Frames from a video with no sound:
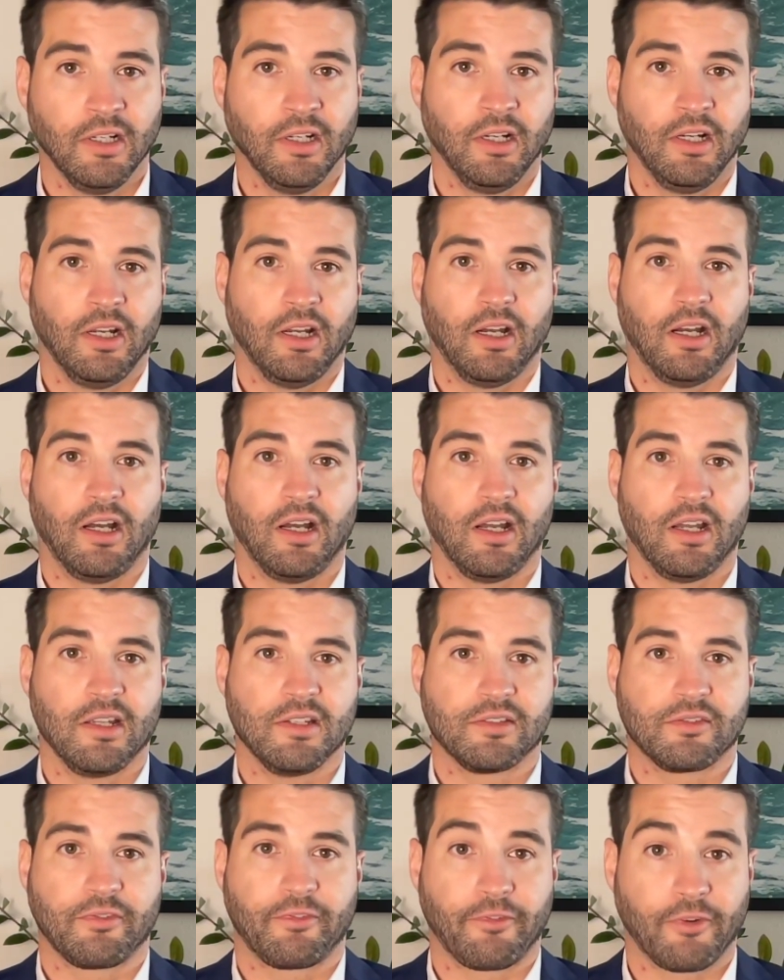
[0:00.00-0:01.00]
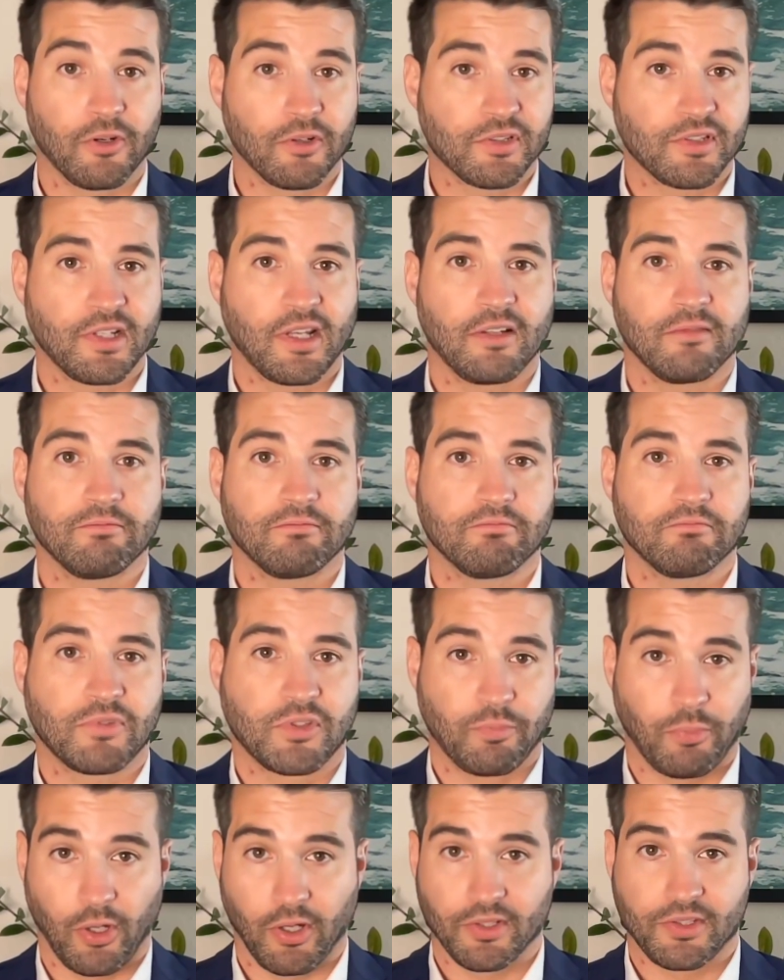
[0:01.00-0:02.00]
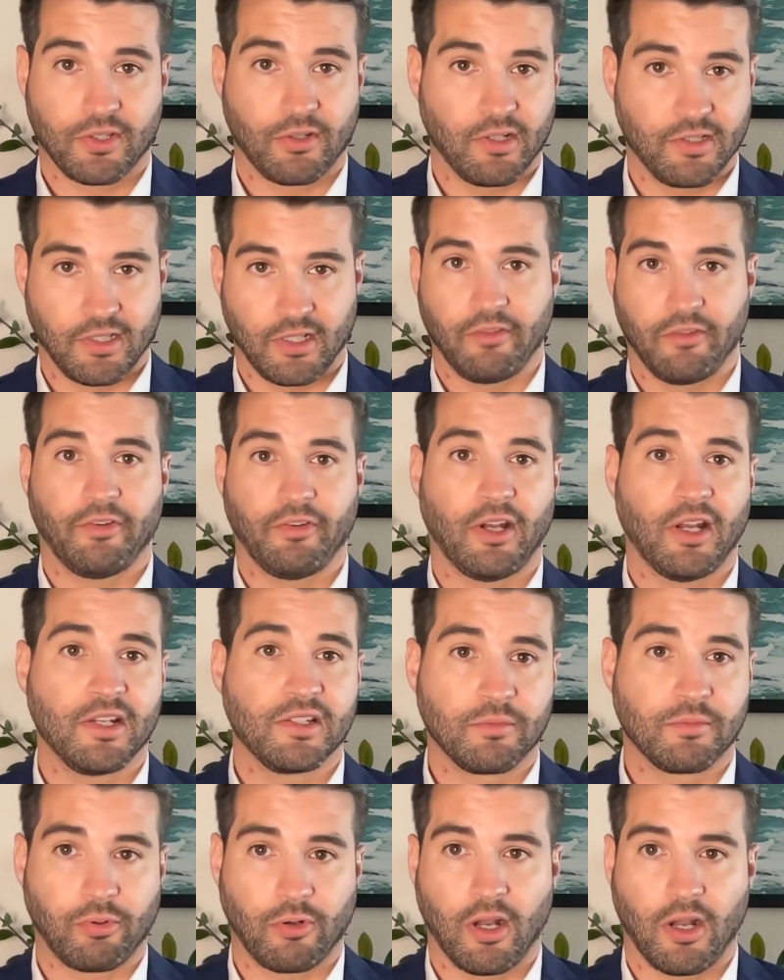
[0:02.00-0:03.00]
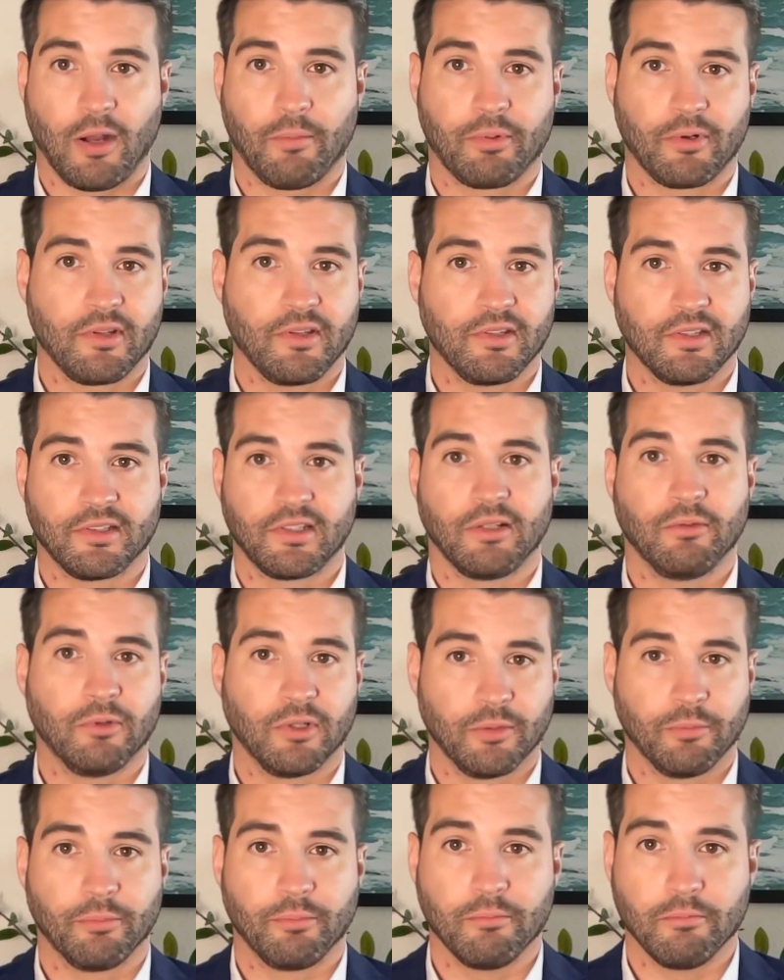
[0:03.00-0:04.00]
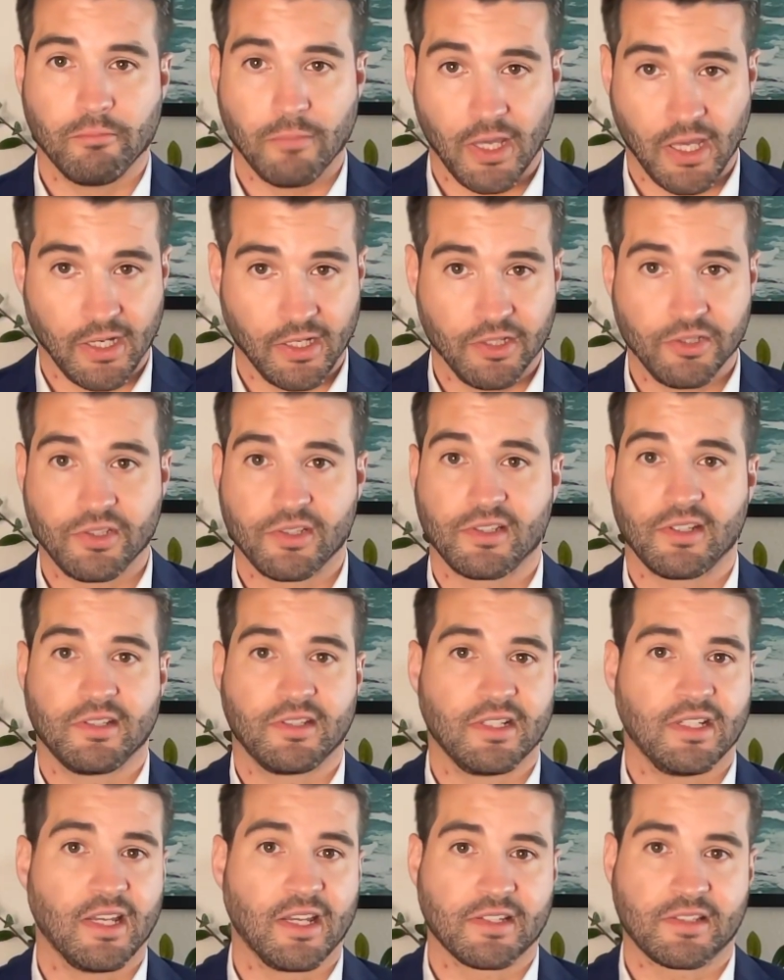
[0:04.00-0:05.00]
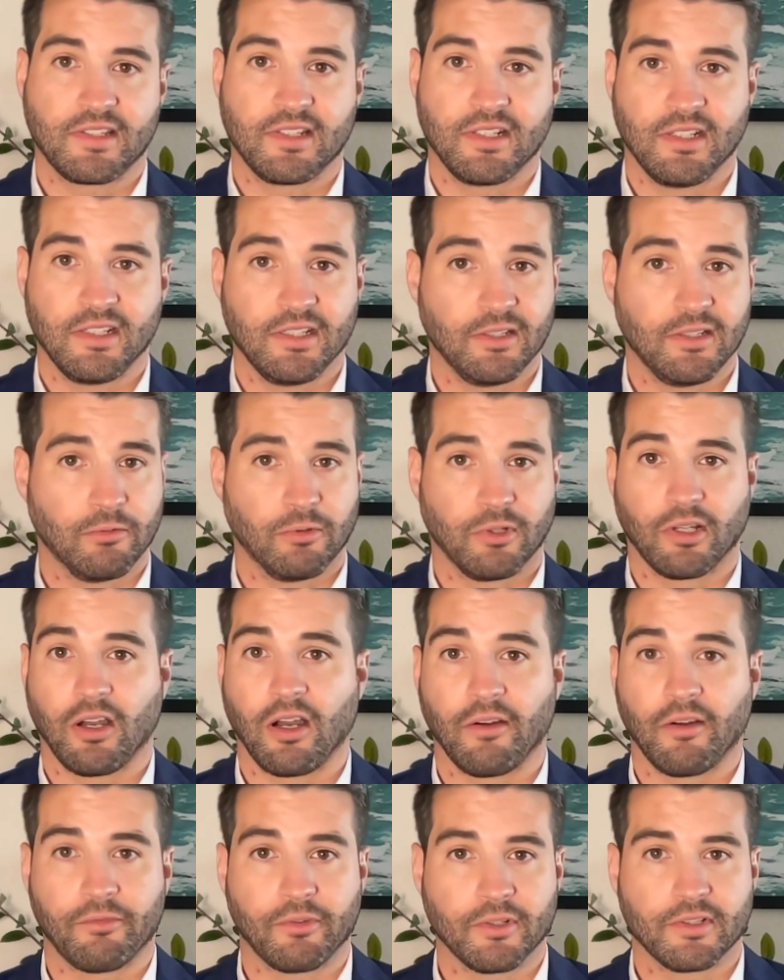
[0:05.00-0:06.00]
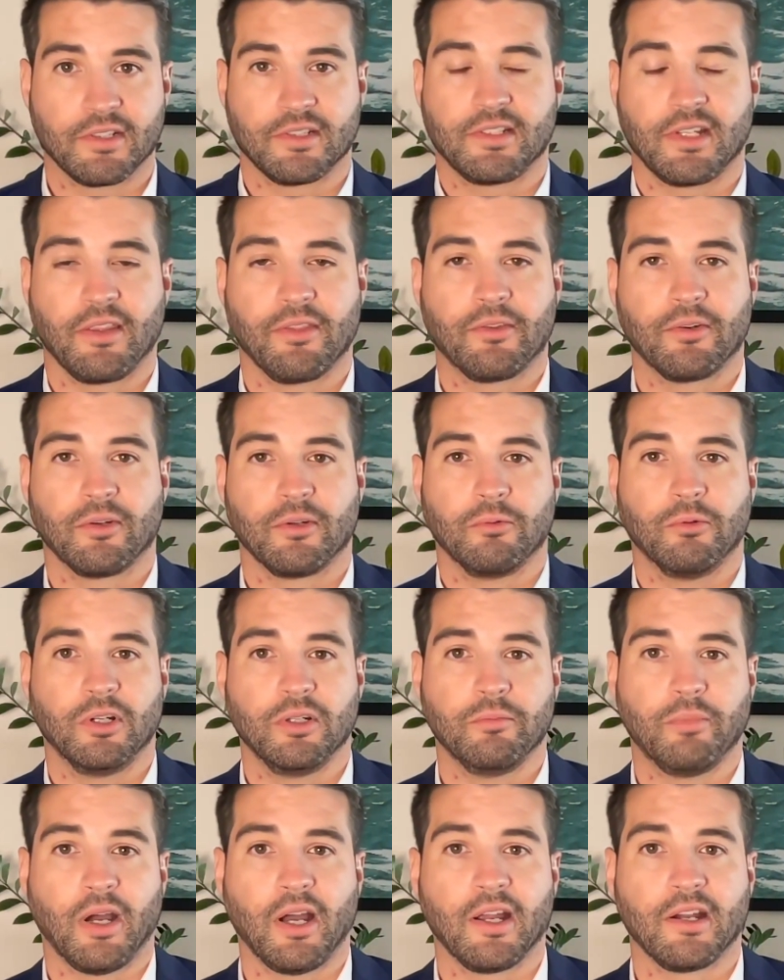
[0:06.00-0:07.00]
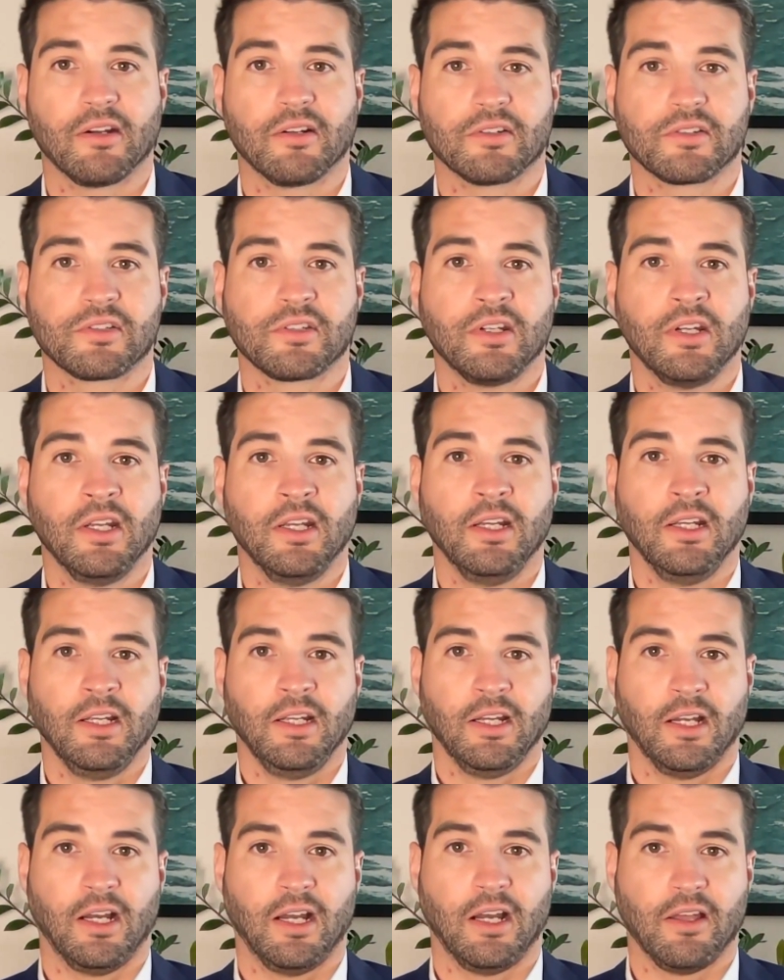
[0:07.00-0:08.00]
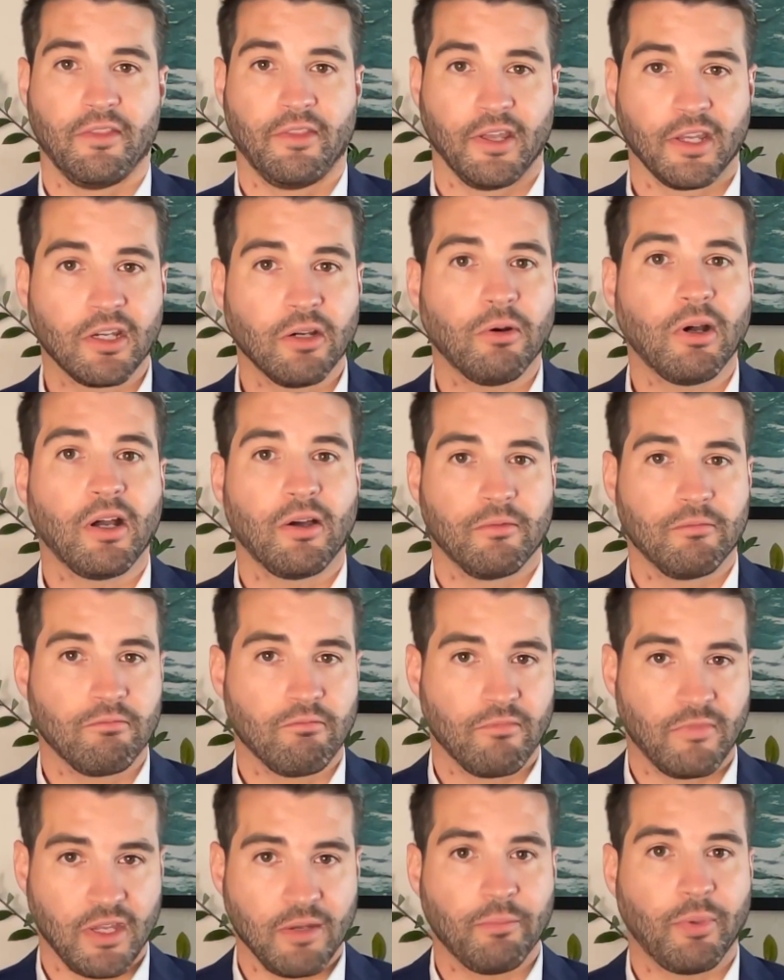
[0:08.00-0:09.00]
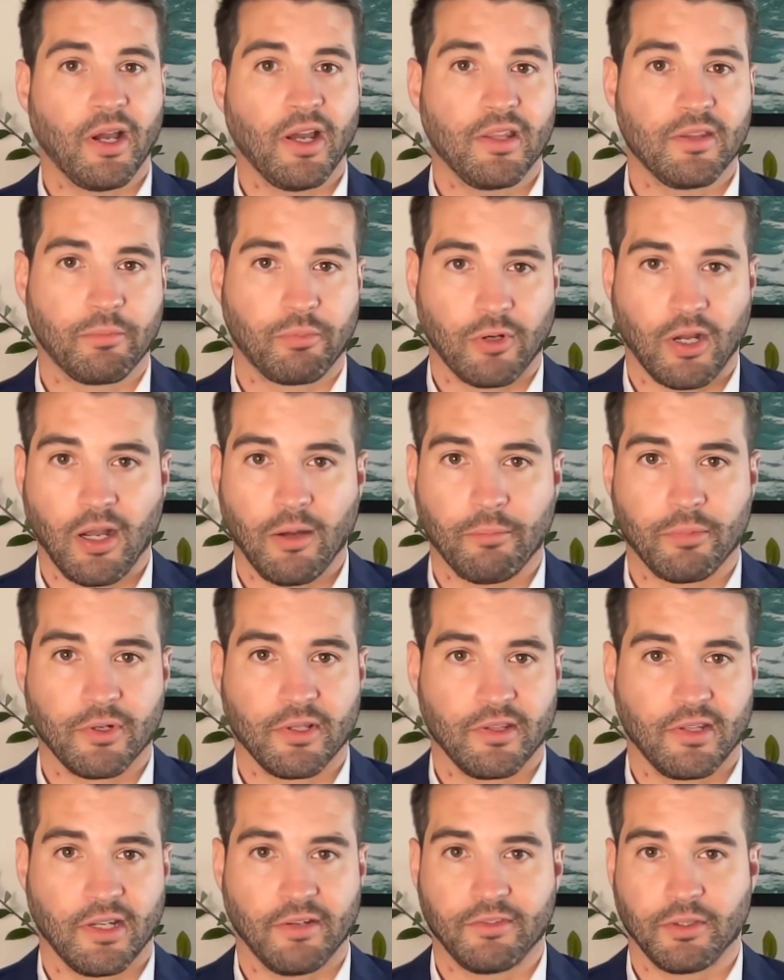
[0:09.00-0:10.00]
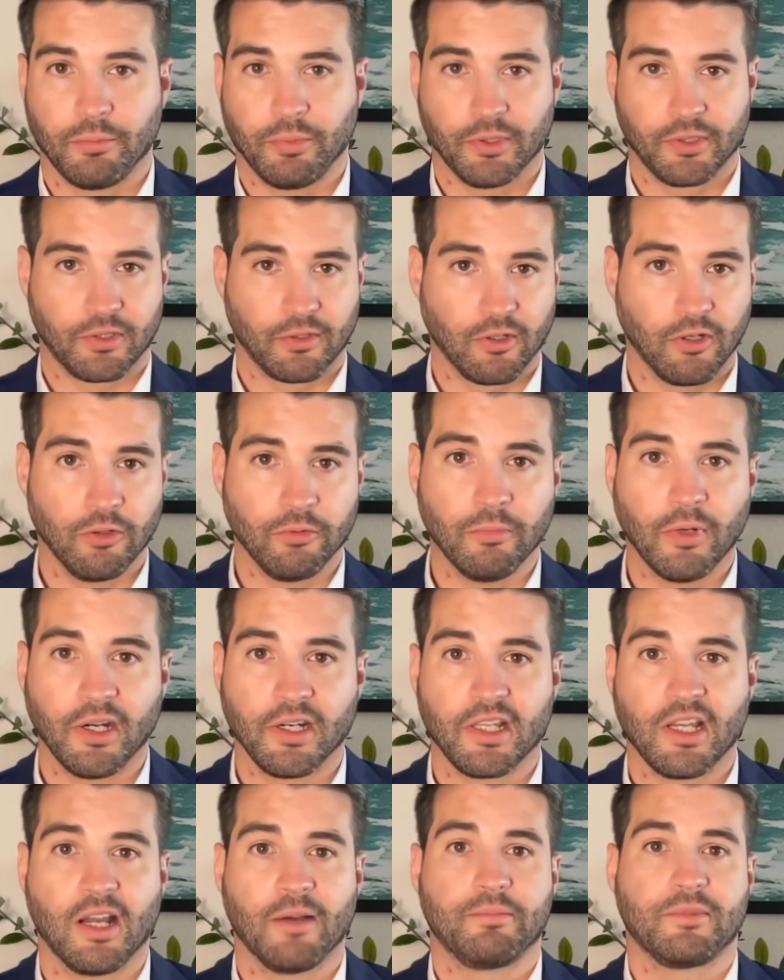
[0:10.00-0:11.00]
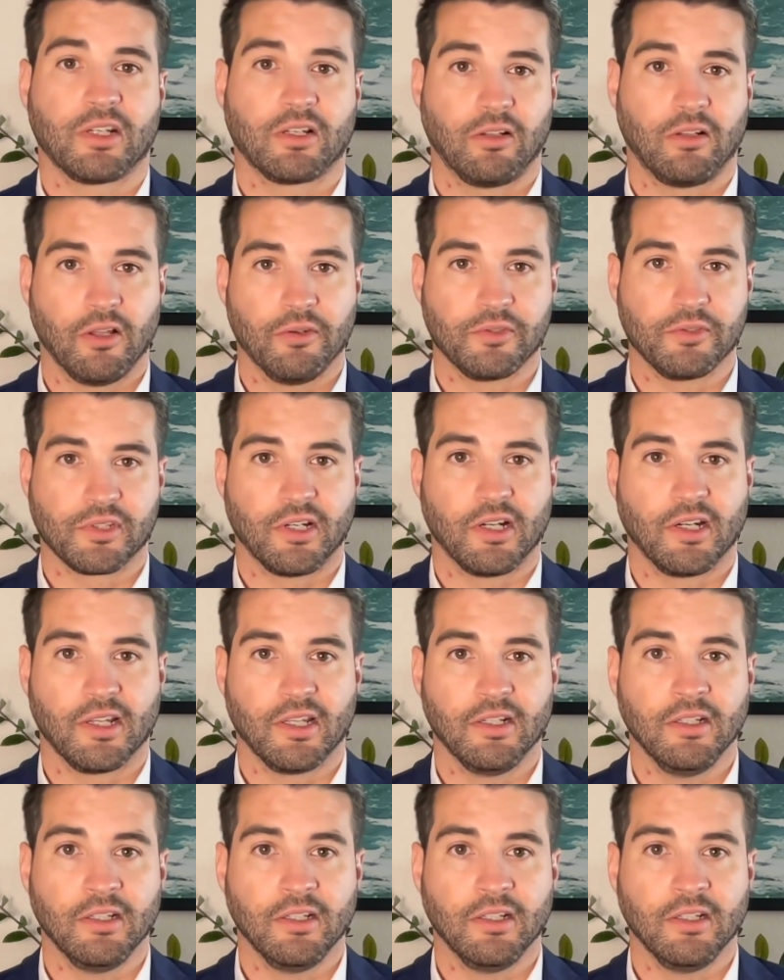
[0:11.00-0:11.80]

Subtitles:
is first that sponsor identifies a property that they want to manage as a DST. They want to offer it to 1031 buyers. They go out, they buy the property. They have to put their own money up to close on it,